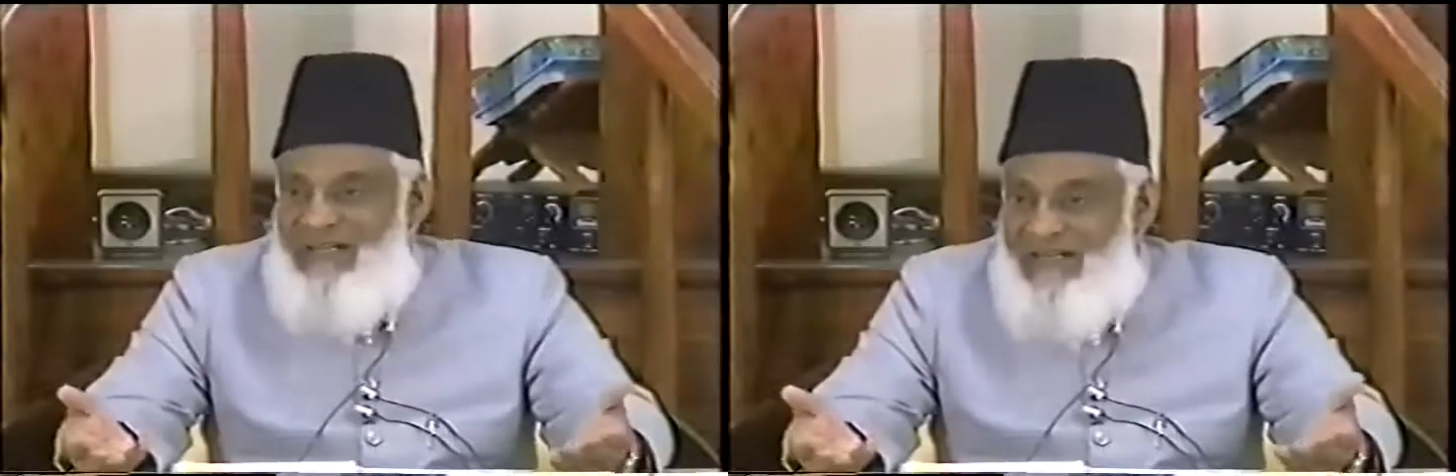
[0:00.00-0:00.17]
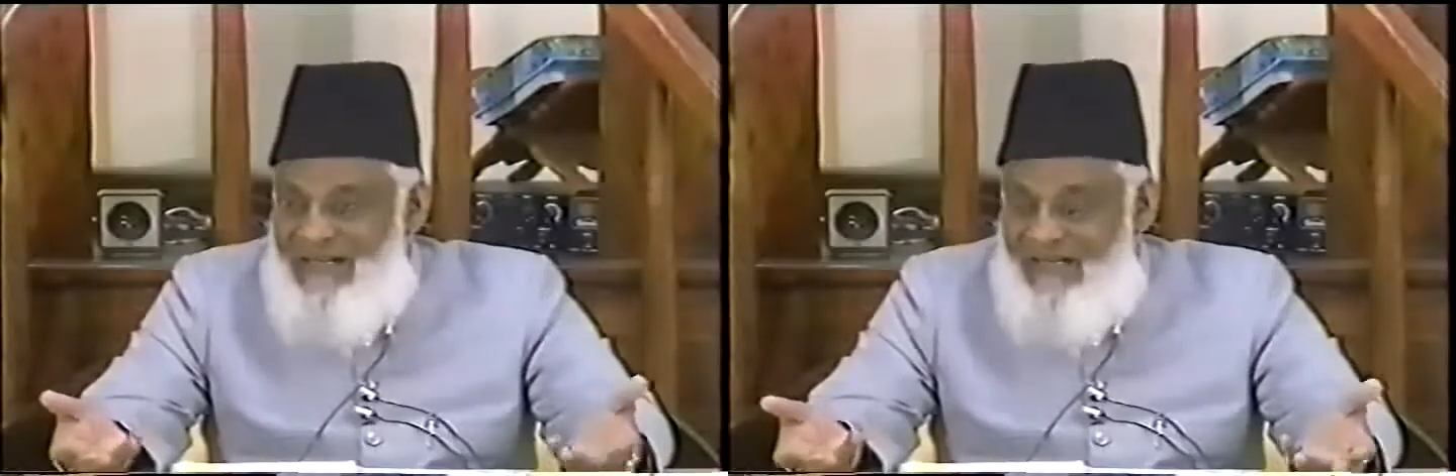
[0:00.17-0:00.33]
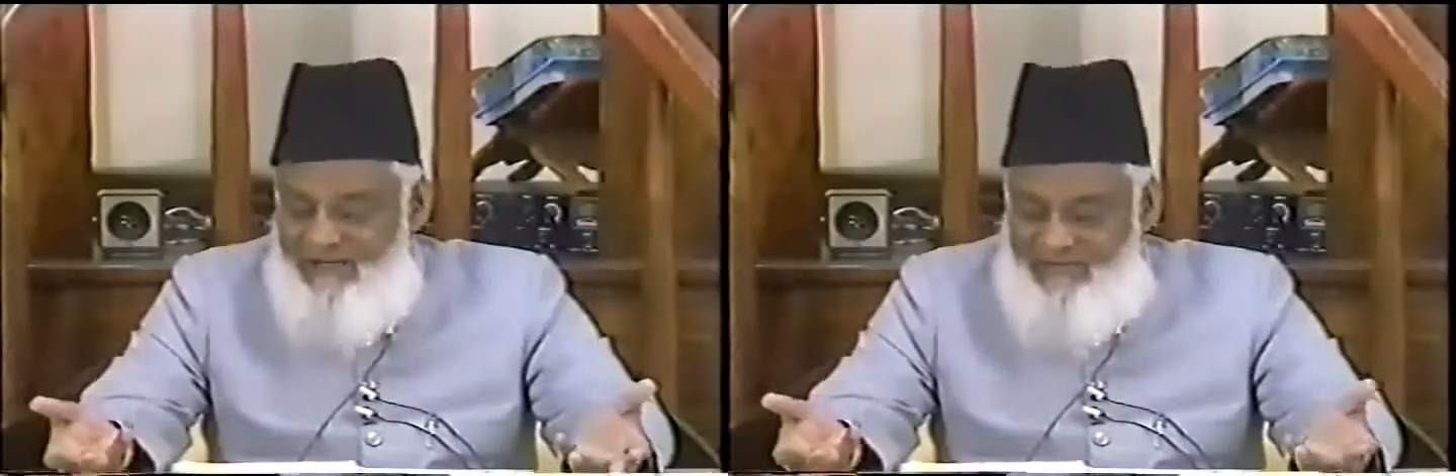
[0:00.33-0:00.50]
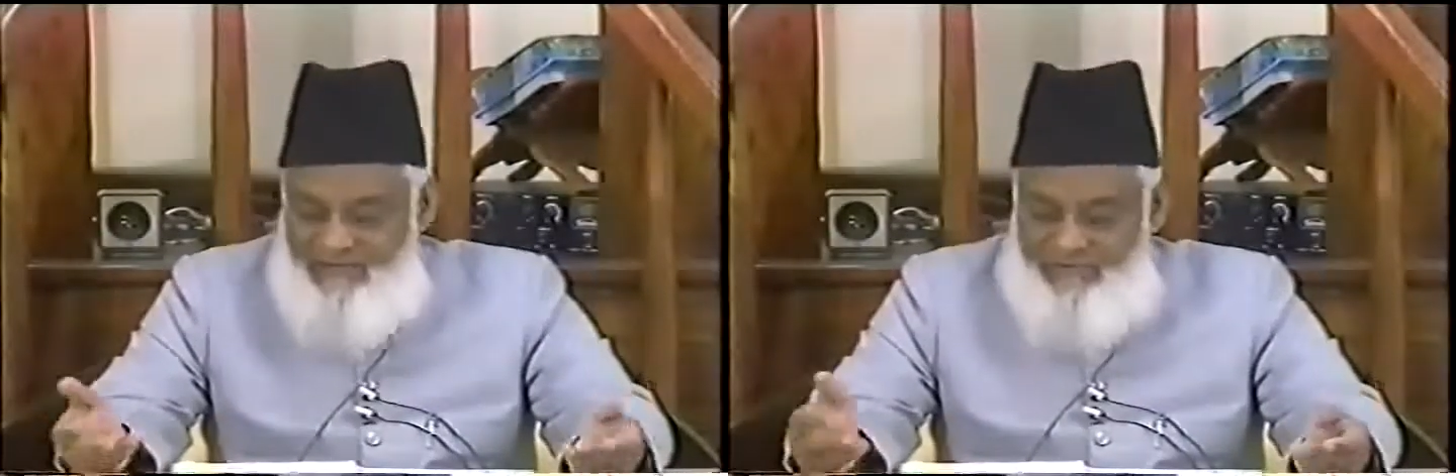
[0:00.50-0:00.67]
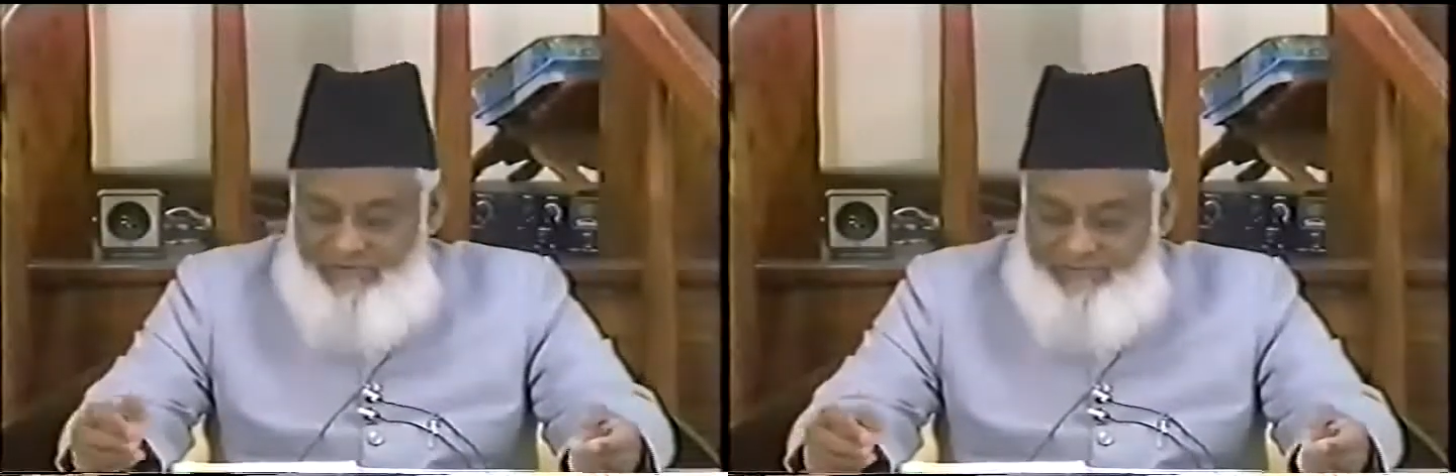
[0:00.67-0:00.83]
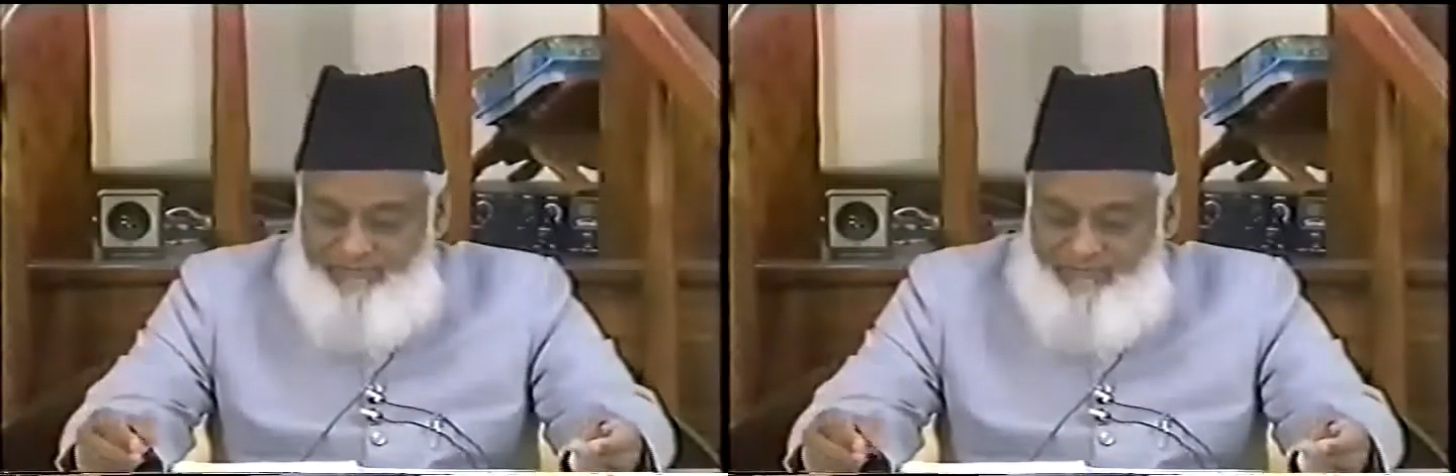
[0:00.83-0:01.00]
deeds?
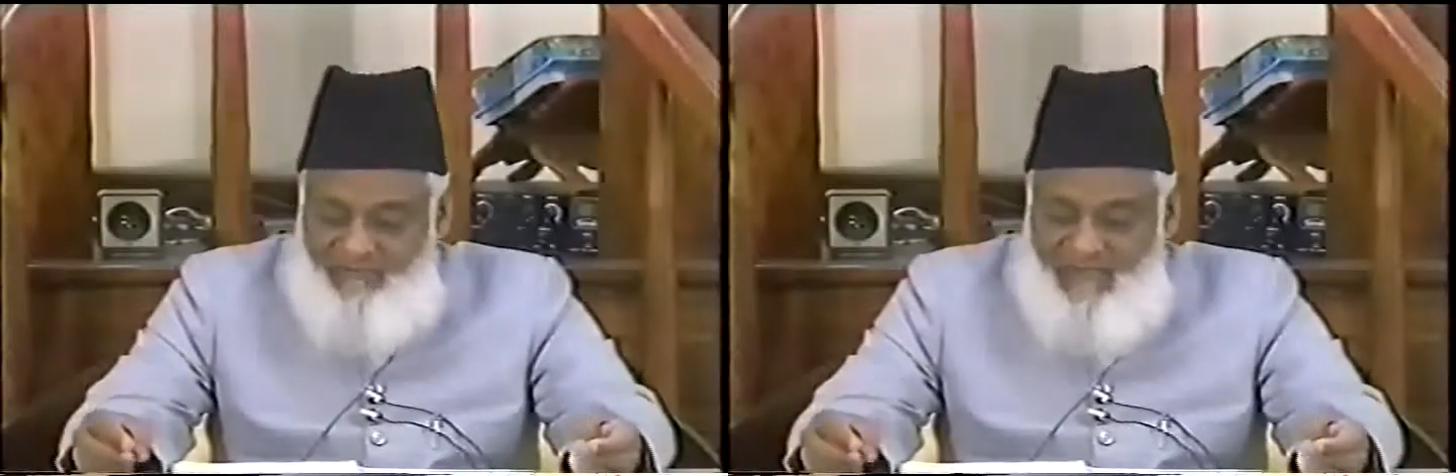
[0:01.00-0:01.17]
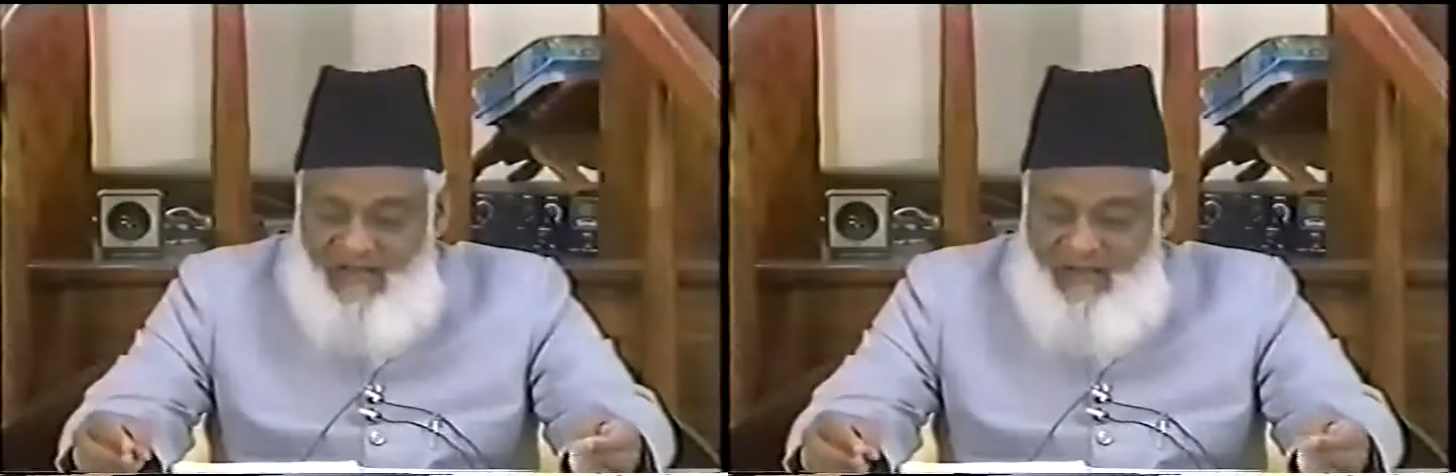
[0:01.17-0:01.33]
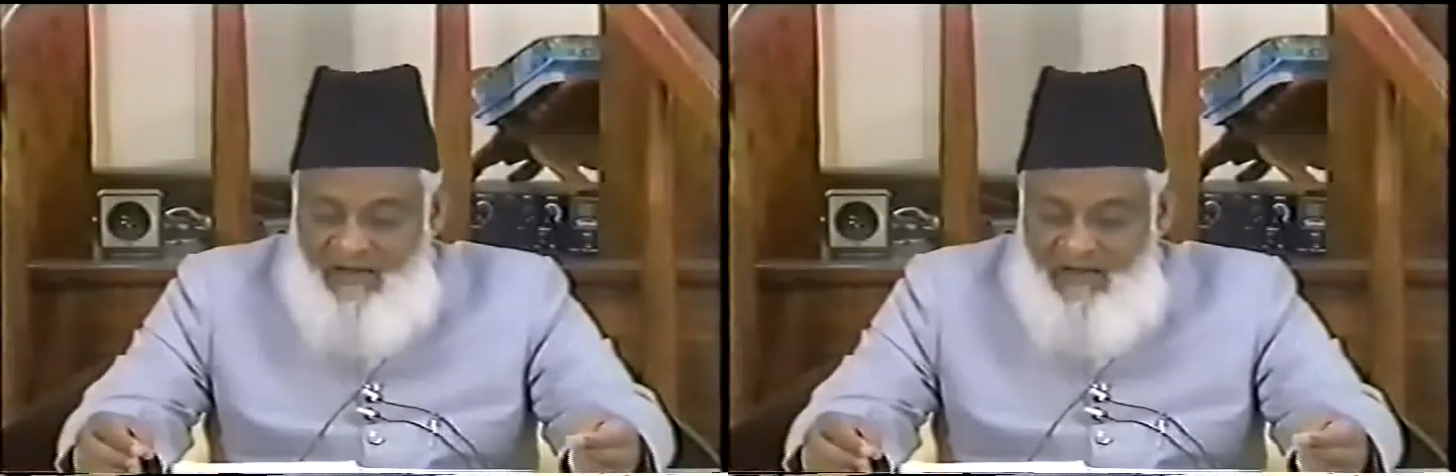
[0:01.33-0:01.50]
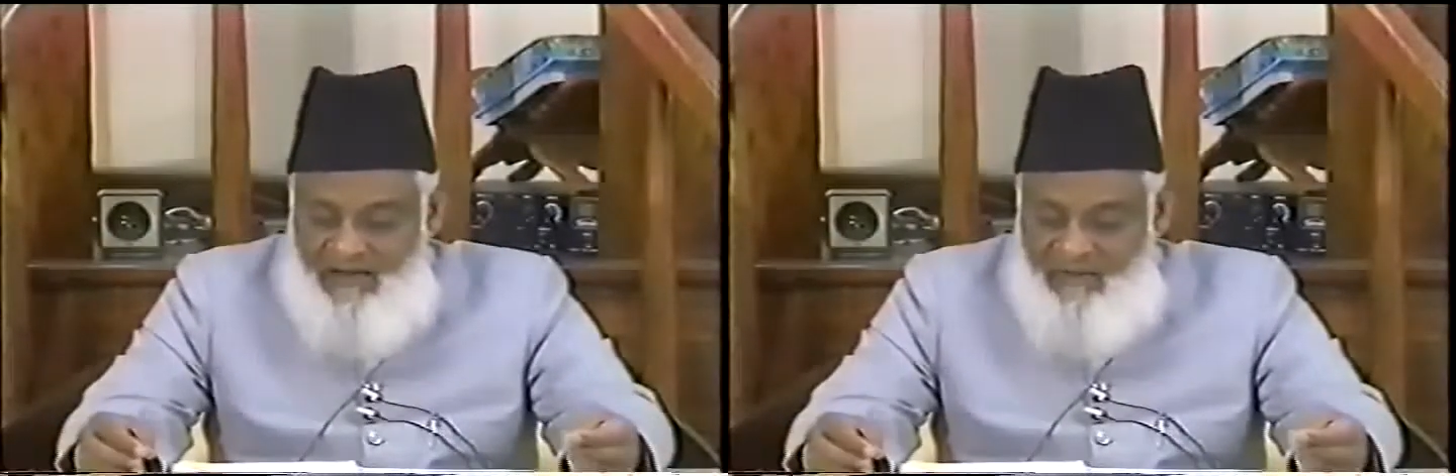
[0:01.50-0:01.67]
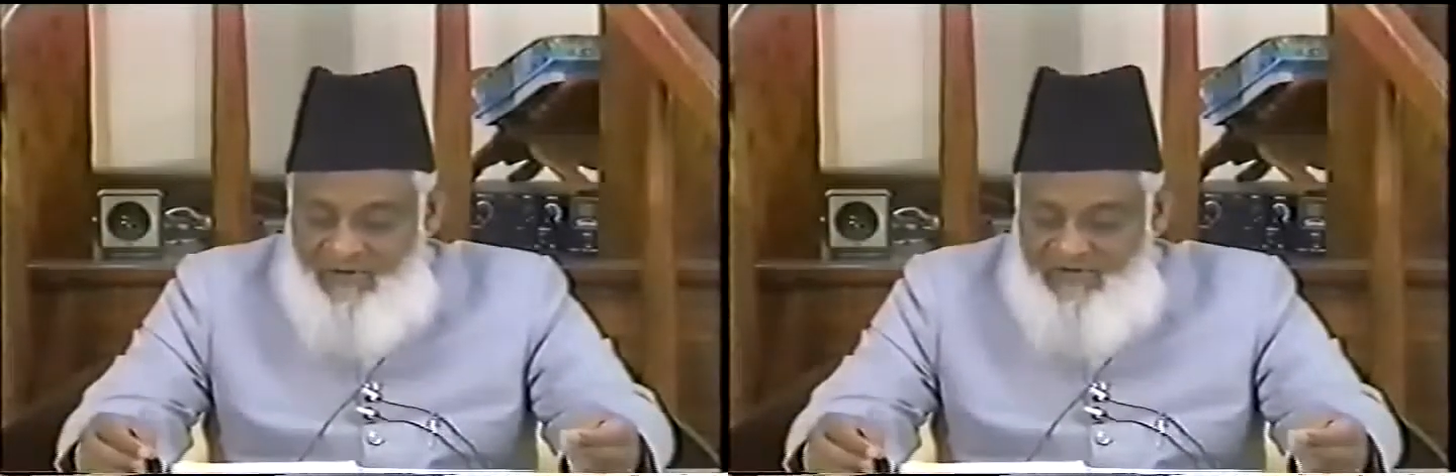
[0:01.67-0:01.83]
Number